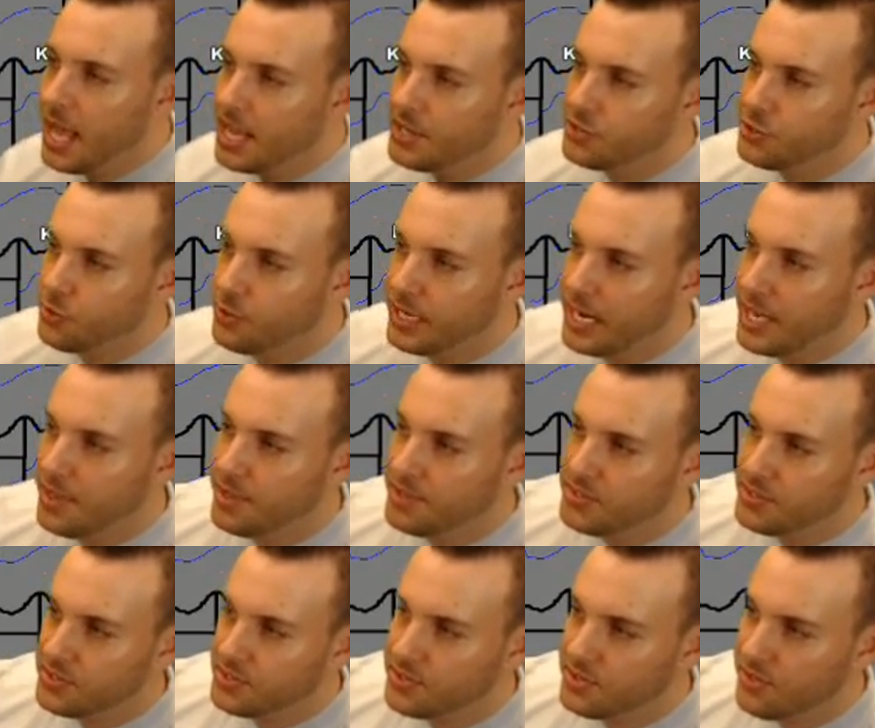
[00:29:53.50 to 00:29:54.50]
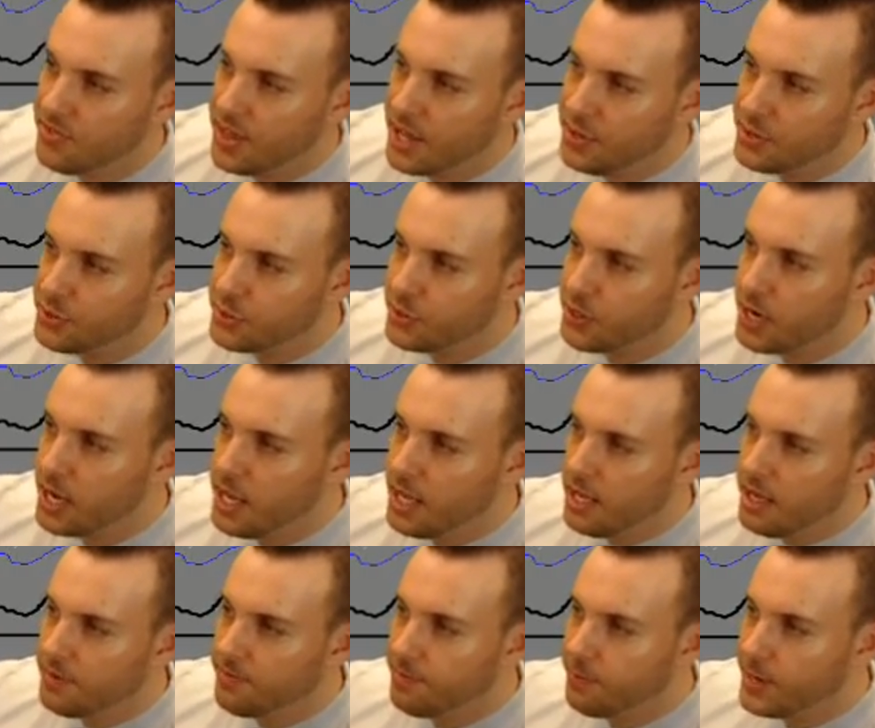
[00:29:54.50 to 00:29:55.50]
So again, this is thunder,
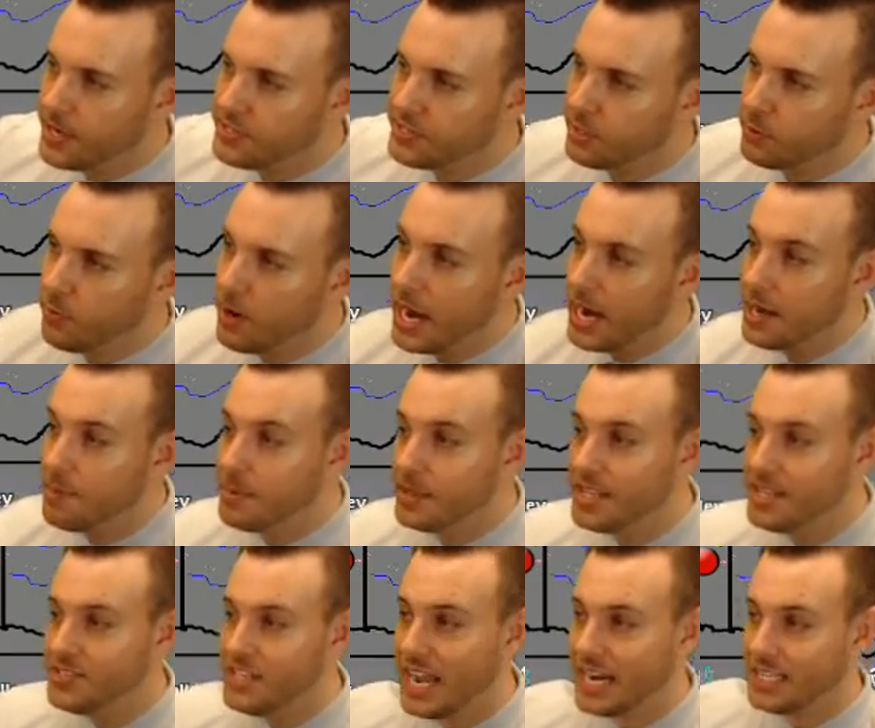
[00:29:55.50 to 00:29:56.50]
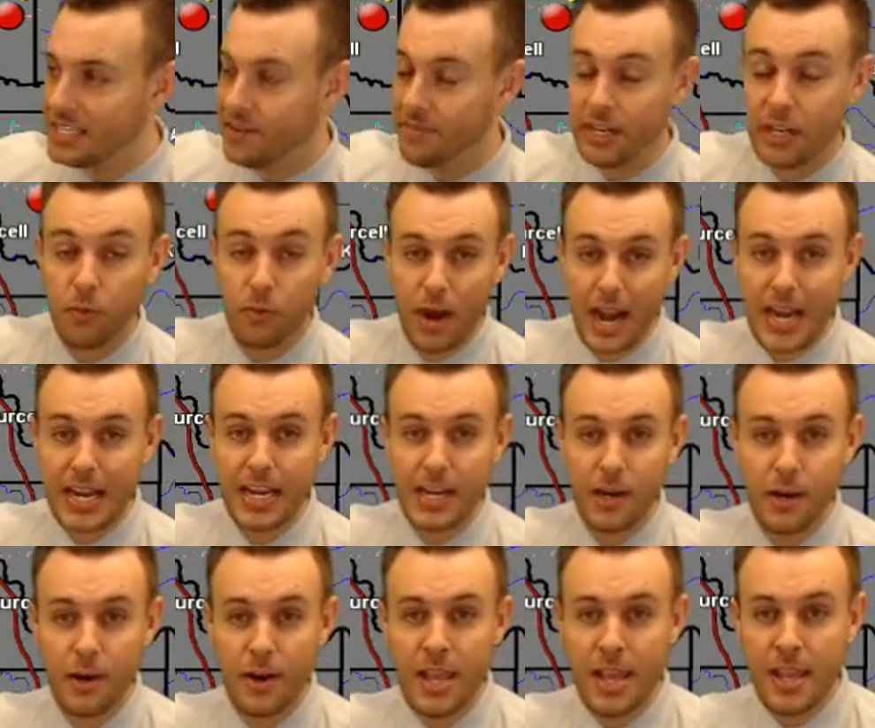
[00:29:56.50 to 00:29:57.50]
freezing rain, but this activity right
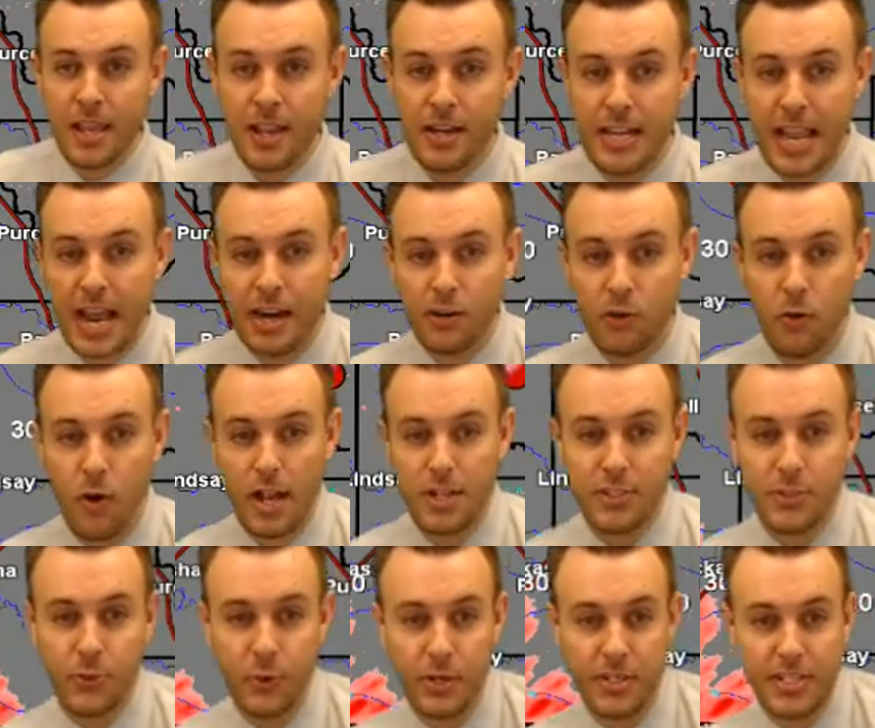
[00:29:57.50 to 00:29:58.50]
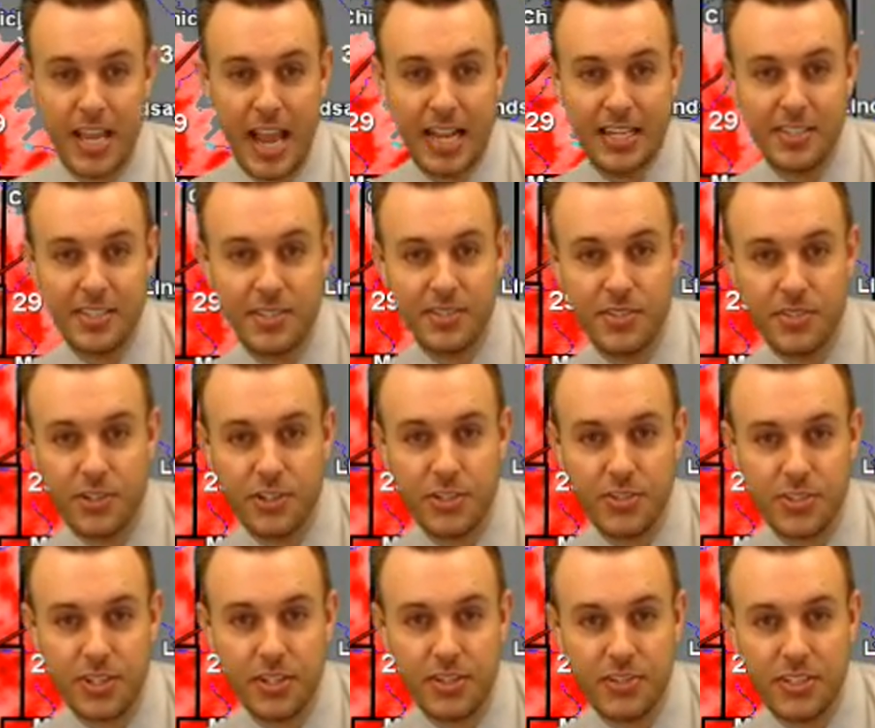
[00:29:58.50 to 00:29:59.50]
here down across North Texas,
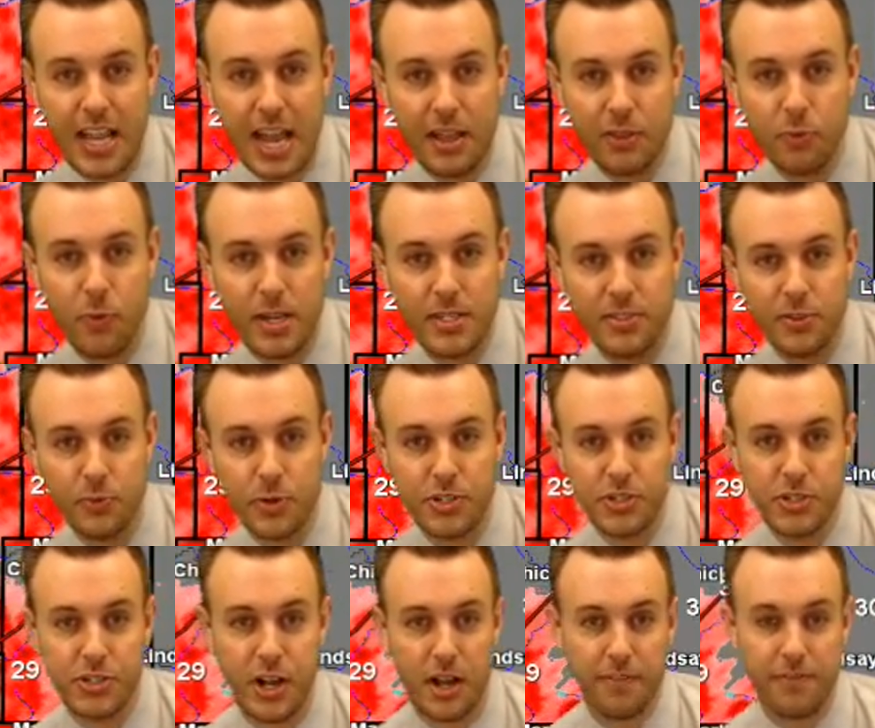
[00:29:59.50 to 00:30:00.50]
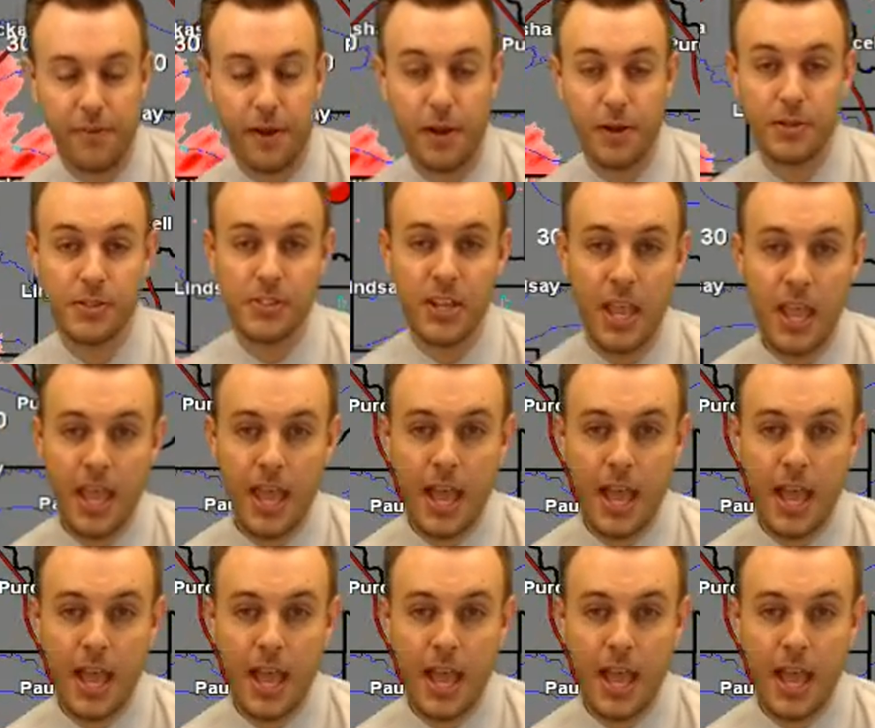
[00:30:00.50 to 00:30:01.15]
just to the southwest of Wichita Falls,